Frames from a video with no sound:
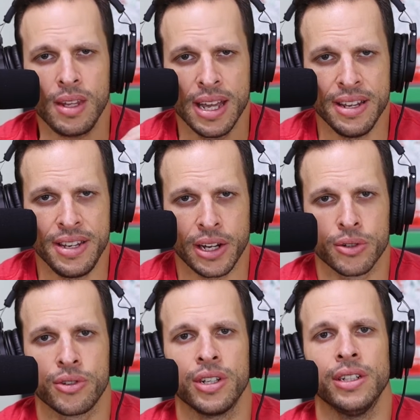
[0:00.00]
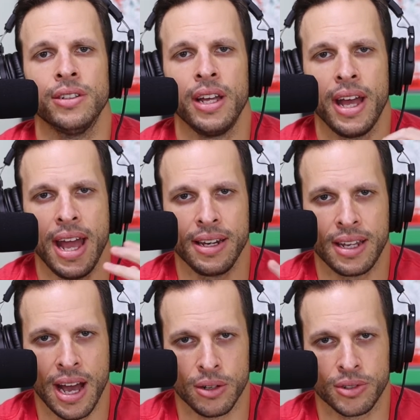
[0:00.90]
and Dickerson and
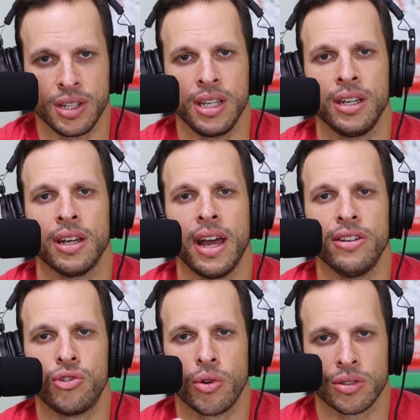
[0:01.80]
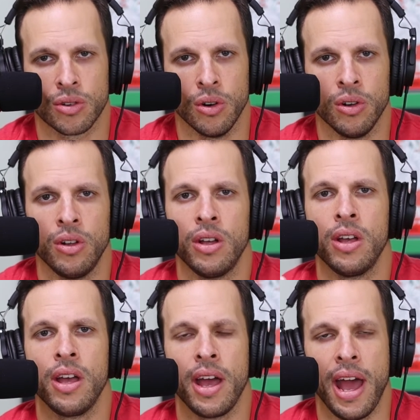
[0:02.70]
Kelsey and Driscoll
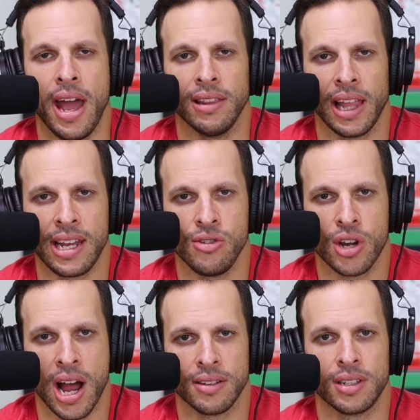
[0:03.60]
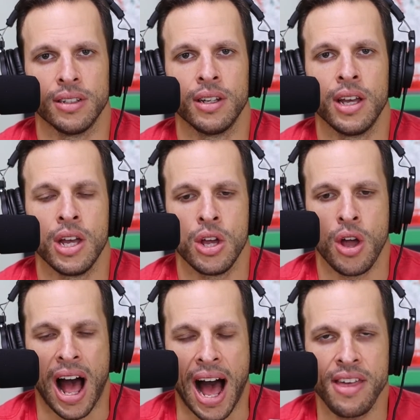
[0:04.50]
and Lane Johnson.
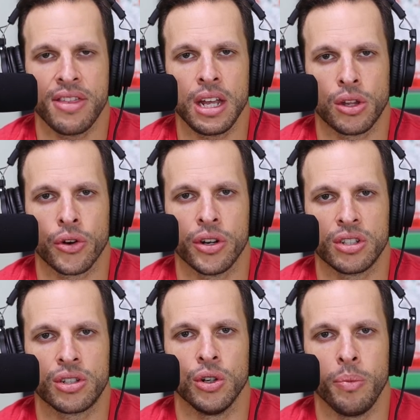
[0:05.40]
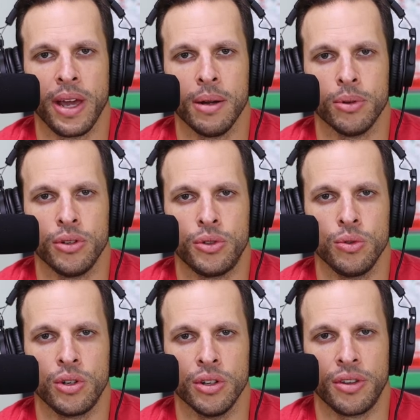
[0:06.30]
I think they're going to still be able to
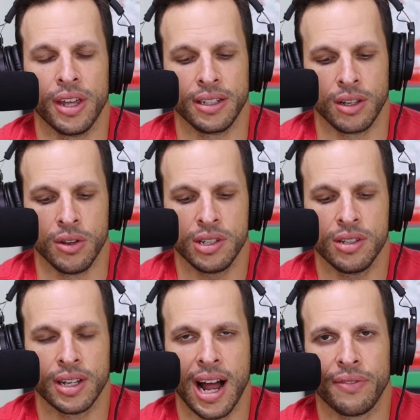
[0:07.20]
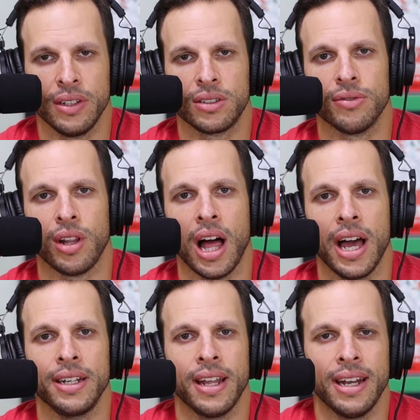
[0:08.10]
do good things. This is an offensive
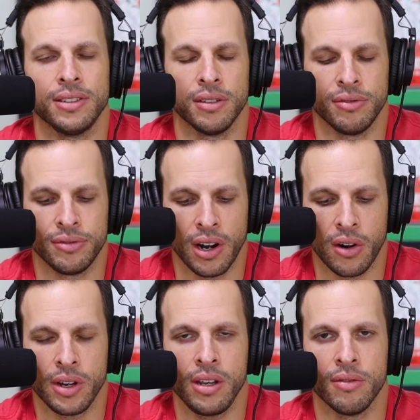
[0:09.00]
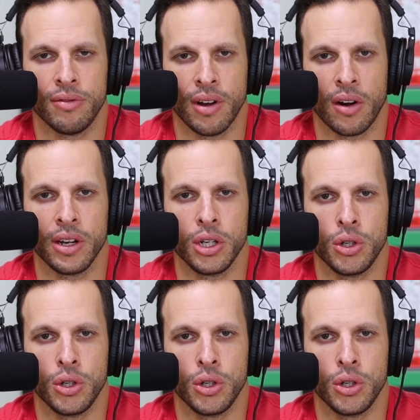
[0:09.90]
line that is a very, very